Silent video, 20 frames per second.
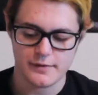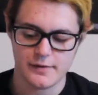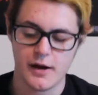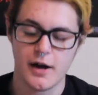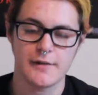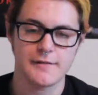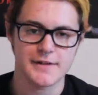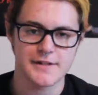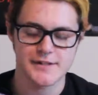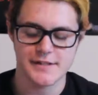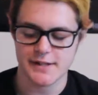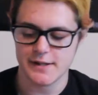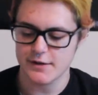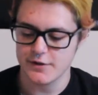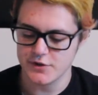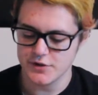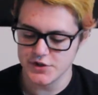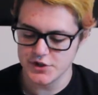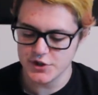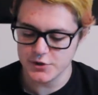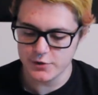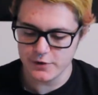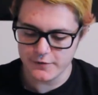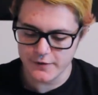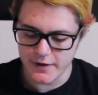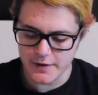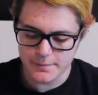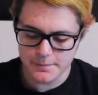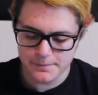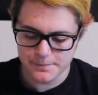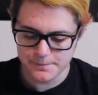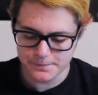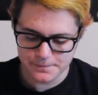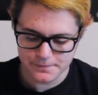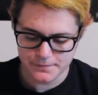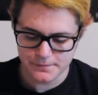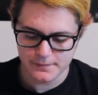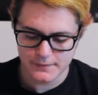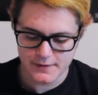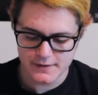obviously there's two of them
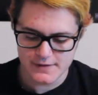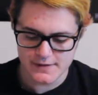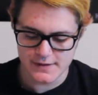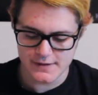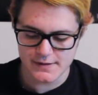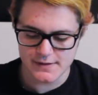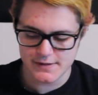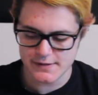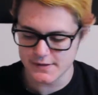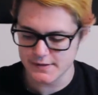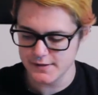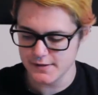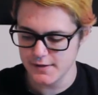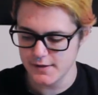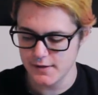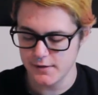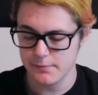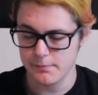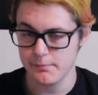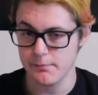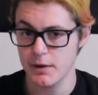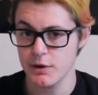since